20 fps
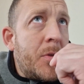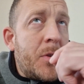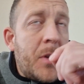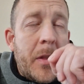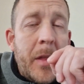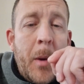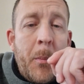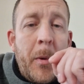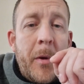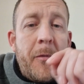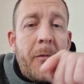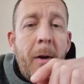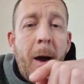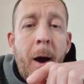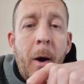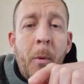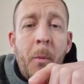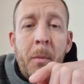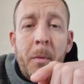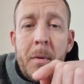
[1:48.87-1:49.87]
so then we
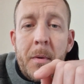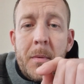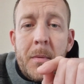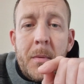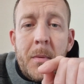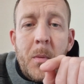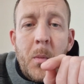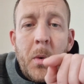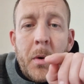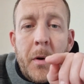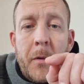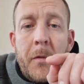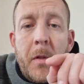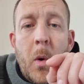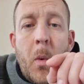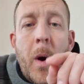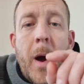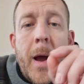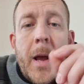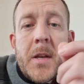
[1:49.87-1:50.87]
found one of the
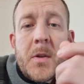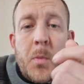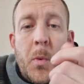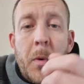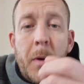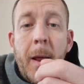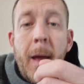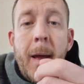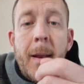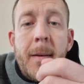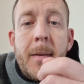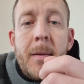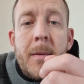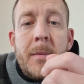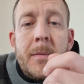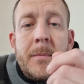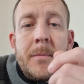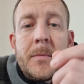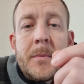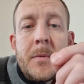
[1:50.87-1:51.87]
wires were dead.
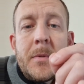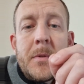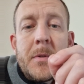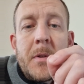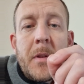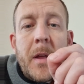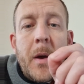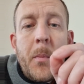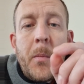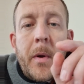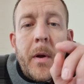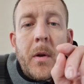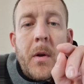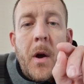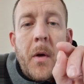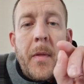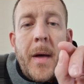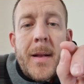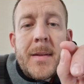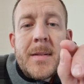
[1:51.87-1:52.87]
So then we
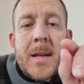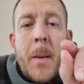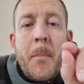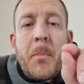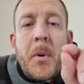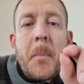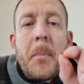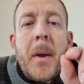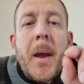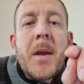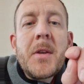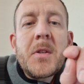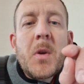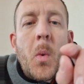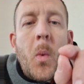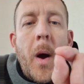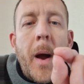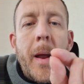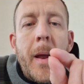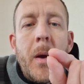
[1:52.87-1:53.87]
got that temporary piece of
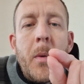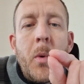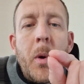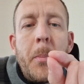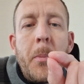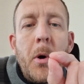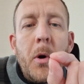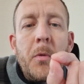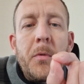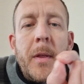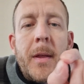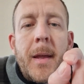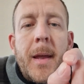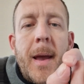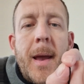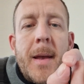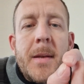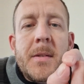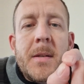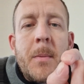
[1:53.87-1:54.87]
wire, we pulled the
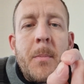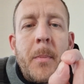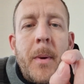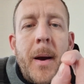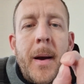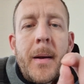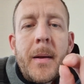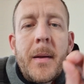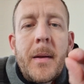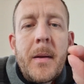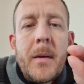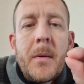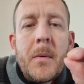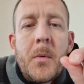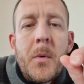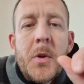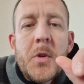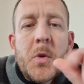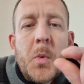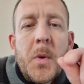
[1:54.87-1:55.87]
casing back,
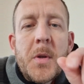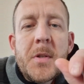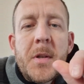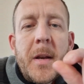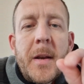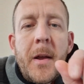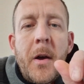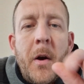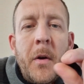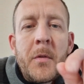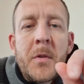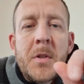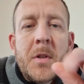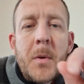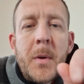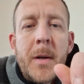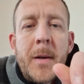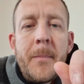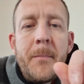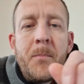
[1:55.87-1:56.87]
we twisted it
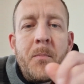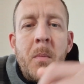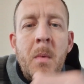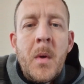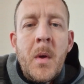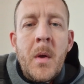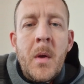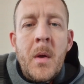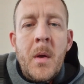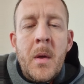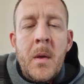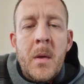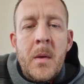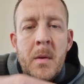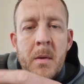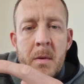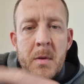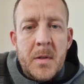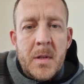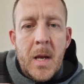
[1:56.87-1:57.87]
onto it,
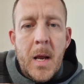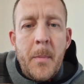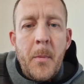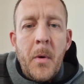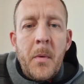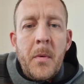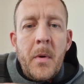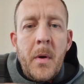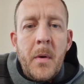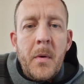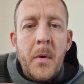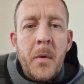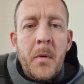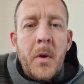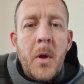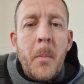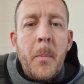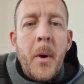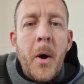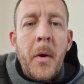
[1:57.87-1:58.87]
same on
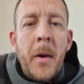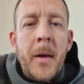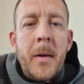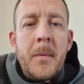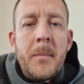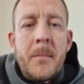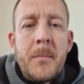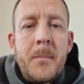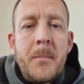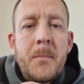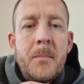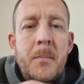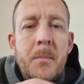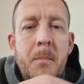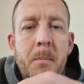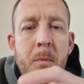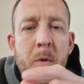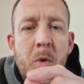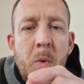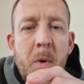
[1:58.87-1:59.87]
under bonnet,
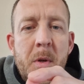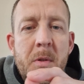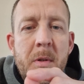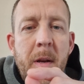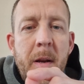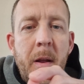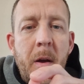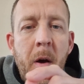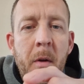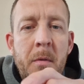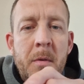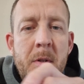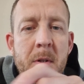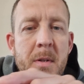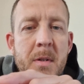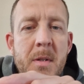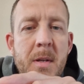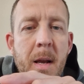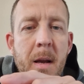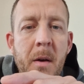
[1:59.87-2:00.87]
twisted it
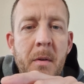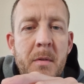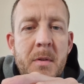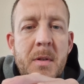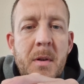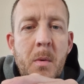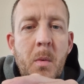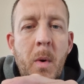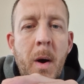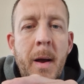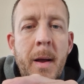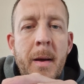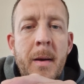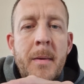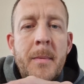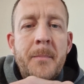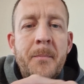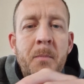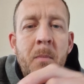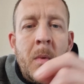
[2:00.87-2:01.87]
onto set onto wire.
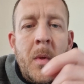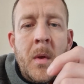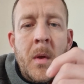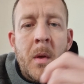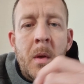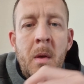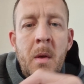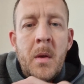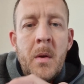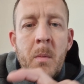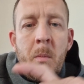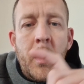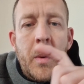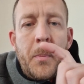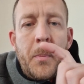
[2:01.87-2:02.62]
We